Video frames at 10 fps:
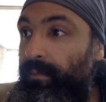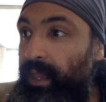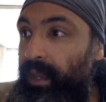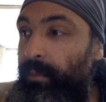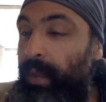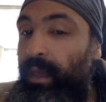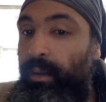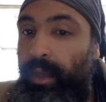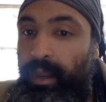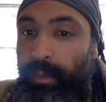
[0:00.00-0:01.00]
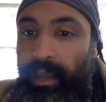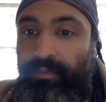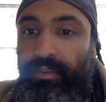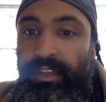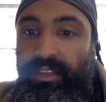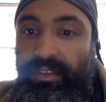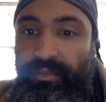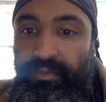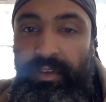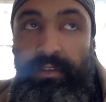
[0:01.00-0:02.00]
and a mindfulness of
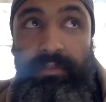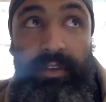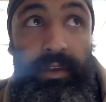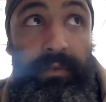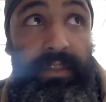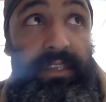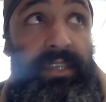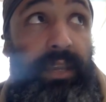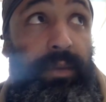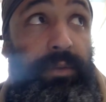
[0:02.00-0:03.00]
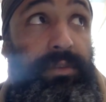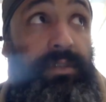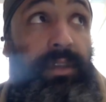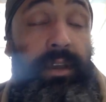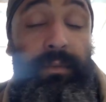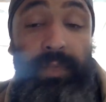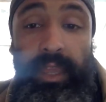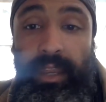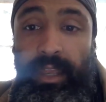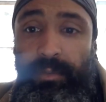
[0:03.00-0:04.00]
these cycles
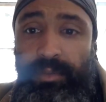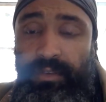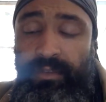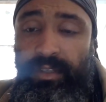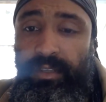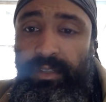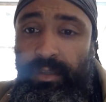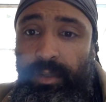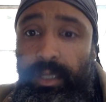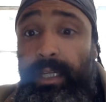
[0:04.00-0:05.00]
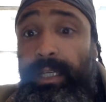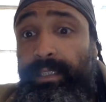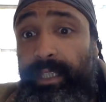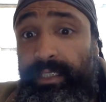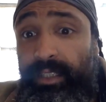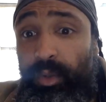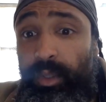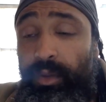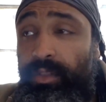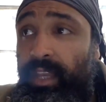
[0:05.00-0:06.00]
and observances. So that's the
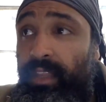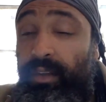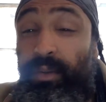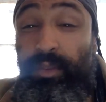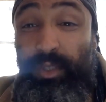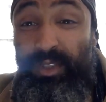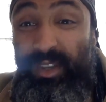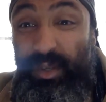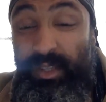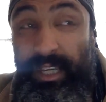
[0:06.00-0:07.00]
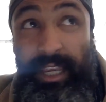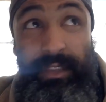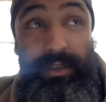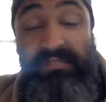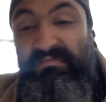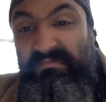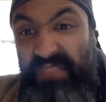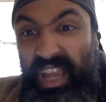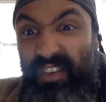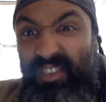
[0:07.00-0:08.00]
Holy Earth calendar. Those are the Dosai calendars.
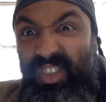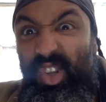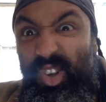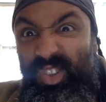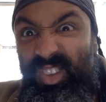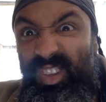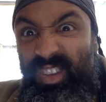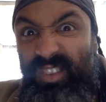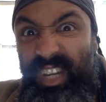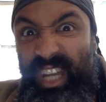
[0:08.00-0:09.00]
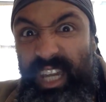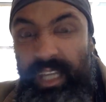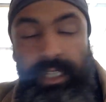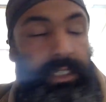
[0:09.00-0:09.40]
That covers a lot of the Earth right there.